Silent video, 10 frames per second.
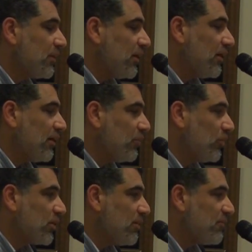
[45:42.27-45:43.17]

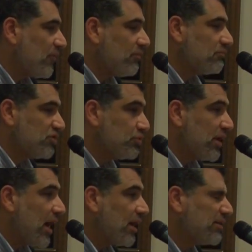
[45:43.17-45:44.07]
will come from
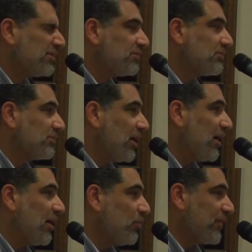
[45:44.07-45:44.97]
Judah
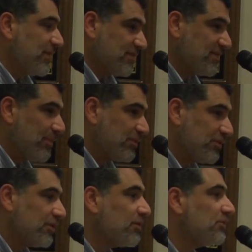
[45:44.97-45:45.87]
with the
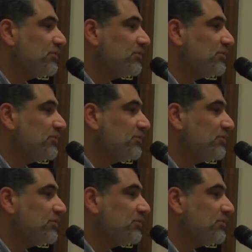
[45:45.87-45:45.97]
scepter.